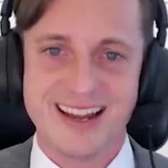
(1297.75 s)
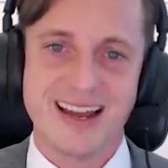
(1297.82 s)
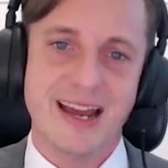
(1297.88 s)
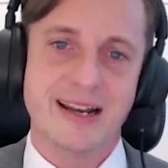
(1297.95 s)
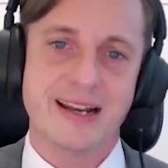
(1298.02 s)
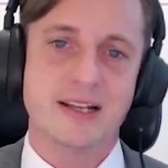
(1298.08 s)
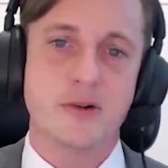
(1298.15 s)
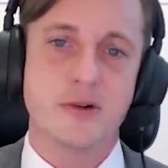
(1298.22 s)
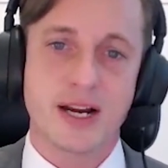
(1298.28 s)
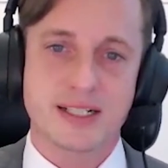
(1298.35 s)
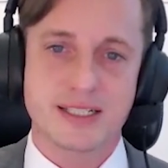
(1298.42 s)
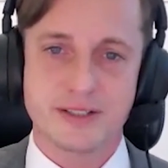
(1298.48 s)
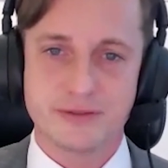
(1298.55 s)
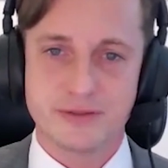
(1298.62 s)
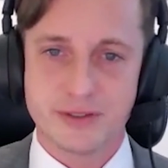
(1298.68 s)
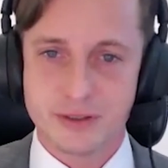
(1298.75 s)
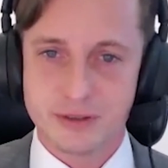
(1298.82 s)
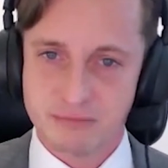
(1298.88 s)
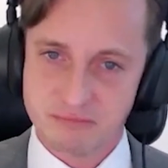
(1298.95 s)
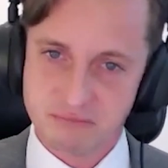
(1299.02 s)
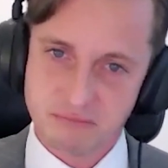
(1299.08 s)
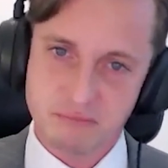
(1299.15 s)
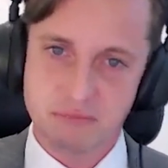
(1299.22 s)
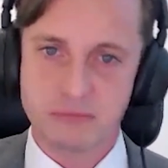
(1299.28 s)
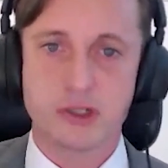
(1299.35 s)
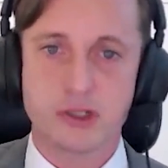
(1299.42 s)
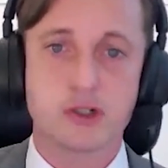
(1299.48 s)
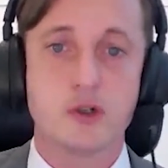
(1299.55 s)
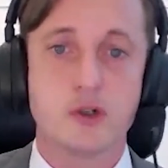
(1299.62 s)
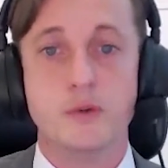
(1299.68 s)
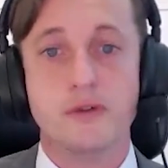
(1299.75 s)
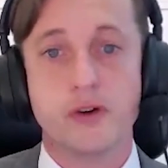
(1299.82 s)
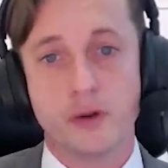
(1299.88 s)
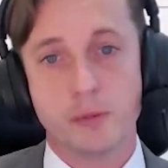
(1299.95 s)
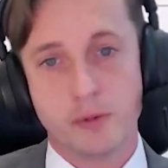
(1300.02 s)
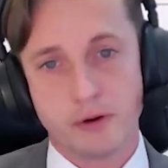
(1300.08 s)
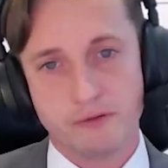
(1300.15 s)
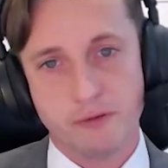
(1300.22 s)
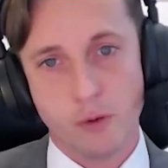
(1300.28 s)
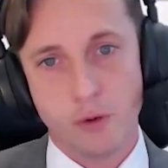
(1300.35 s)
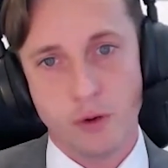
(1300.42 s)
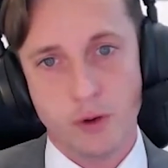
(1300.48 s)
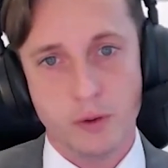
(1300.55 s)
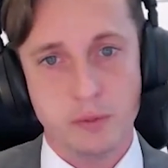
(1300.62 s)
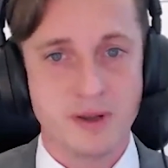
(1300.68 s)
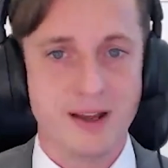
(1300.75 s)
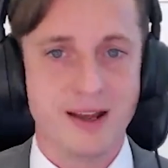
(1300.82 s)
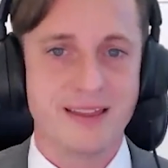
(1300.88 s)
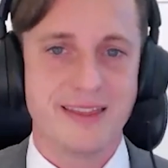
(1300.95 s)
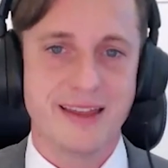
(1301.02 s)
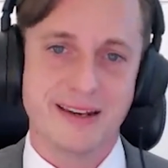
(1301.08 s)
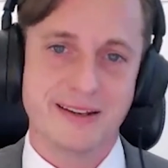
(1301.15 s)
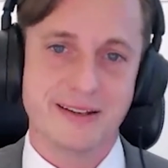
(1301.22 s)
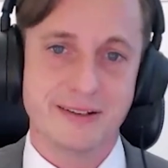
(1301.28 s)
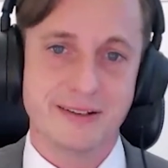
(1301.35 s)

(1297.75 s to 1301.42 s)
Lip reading: attractive skew for the portfolio that